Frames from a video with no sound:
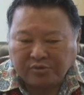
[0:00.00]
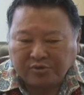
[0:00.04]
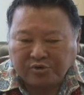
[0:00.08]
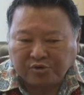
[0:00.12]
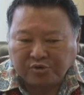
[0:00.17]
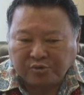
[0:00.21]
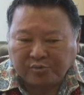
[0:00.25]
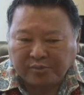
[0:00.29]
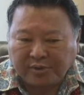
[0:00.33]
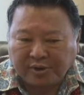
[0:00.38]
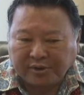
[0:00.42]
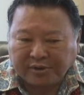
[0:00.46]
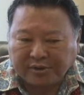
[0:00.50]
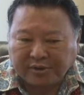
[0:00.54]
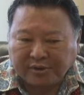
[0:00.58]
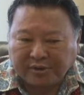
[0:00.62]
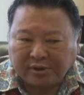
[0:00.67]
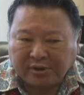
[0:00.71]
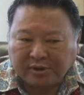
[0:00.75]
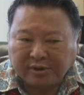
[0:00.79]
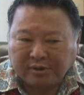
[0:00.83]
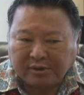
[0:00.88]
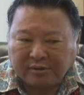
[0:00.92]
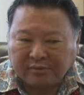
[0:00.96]
Joe
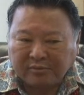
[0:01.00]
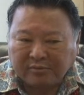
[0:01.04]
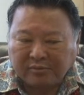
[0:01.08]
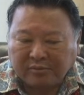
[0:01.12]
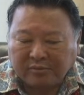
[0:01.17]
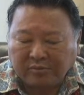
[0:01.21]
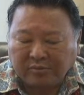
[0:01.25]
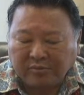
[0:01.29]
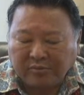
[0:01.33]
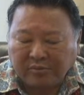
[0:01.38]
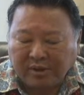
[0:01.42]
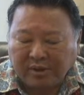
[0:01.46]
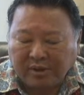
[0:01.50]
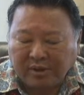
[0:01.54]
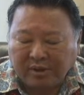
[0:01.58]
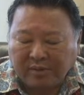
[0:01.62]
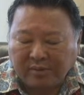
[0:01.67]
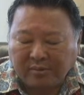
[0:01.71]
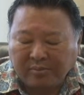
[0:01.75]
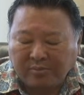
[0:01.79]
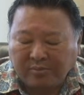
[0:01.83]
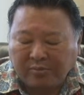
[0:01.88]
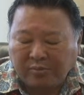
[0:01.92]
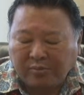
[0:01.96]
Pontanilla will
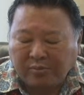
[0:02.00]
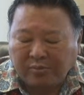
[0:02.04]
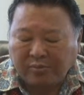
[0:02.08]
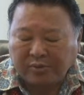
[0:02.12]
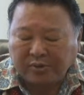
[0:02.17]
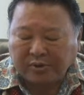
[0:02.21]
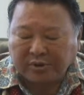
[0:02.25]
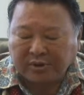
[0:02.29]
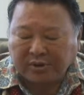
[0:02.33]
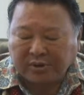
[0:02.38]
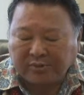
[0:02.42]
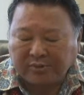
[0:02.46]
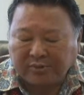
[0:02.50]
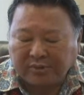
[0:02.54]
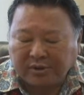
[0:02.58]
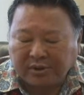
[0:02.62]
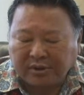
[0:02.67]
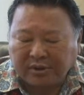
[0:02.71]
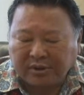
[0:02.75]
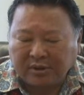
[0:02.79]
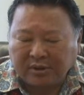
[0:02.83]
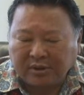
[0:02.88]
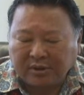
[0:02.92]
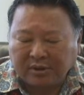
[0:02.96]
be put
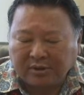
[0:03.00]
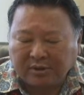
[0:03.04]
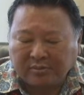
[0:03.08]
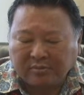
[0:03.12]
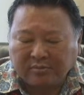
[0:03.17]
in